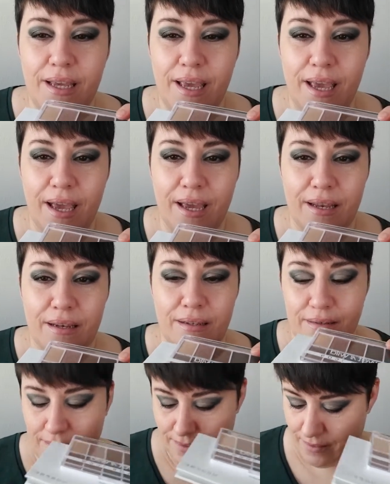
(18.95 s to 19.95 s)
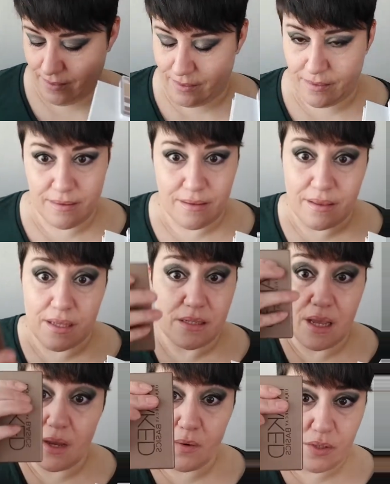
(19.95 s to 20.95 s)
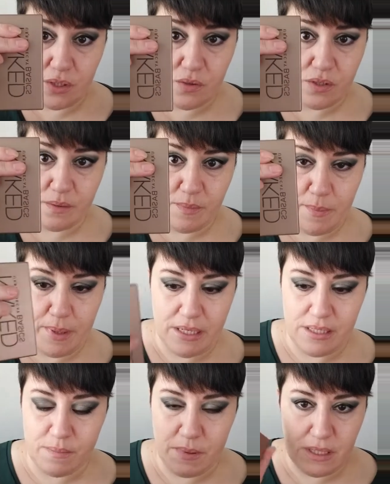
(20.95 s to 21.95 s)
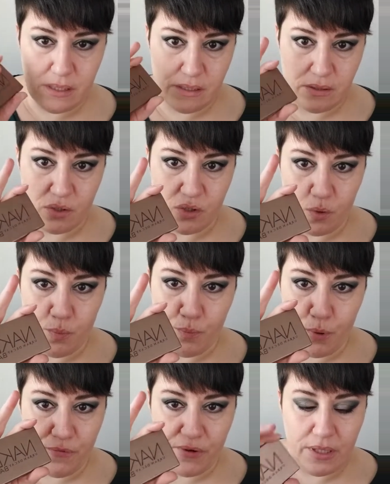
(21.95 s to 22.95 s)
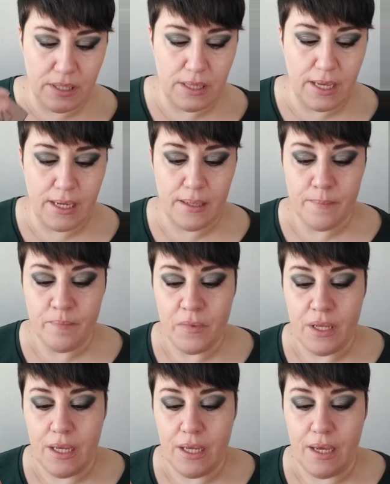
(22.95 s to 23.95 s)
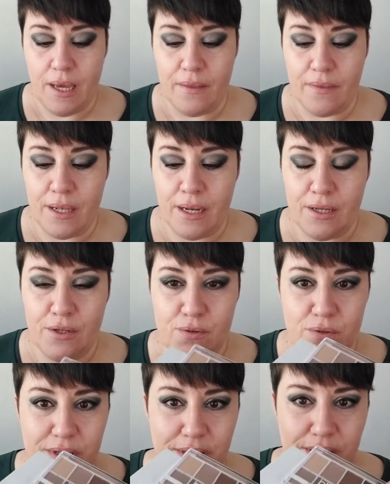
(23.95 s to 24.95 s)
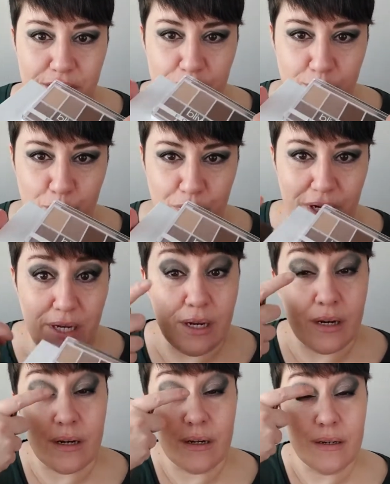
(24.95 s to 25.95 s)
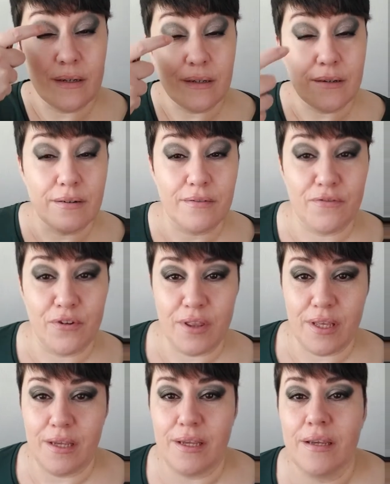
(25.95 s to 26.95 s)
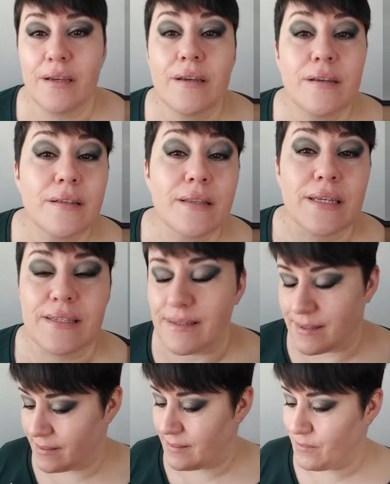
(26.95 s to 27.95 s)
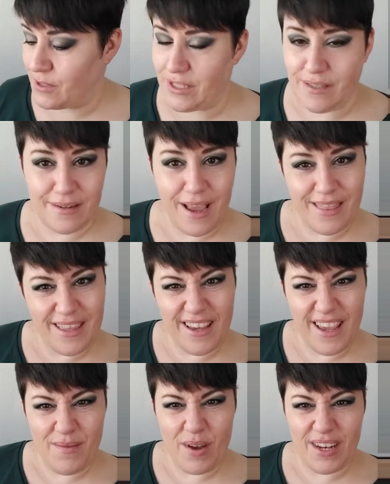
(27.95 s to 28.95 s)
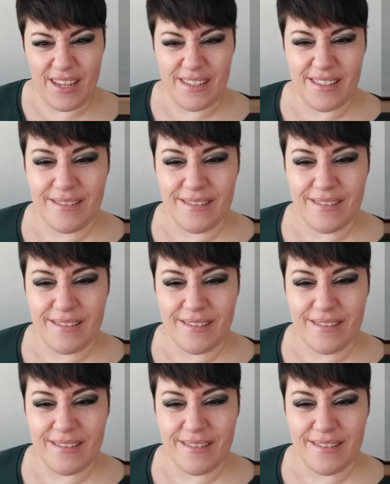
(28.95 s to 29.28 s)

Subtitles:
And this I always use as my base because these are so perfectly light. And then I used the shimmer in here for the lids, which I think came out nice.